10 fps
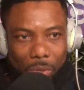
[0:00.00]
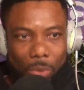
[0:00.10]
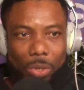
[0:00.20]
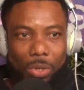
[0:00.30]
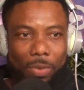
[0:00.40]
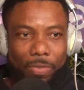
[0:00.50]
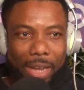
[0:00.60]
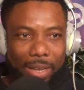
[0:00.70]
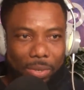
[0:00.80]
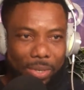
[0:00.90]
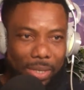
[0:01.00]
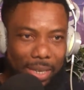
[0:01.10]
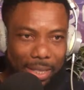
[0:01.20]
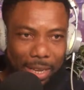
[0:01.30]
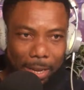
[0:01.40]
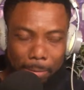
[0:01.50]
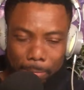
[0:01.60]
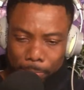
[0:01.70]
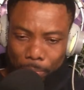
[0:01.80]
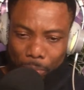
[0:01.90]
So because of that, you see that
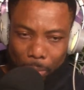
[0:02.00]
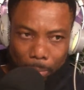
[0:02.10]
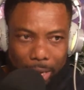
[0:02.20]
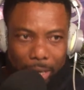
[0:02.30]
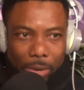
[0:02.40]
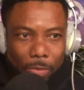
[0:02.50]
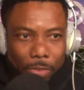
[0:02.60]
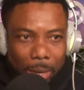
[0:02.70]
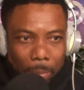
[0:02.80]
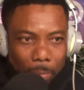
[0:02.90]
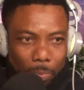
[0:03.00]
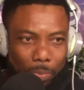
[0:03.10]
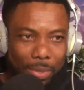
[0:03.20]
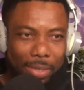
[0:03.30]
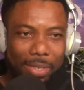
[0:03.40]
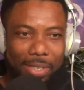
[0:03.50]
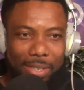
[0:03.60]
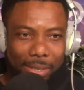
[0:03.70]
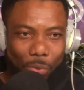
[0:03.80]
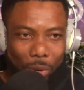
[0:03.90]
many of them,
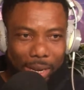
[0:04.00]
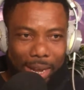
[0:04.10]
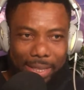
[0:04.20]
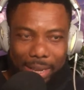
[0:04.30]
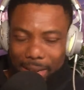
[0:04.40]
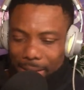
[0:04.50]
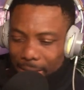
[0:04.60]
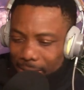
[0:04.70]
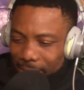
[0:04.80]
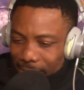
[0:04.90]
the way that they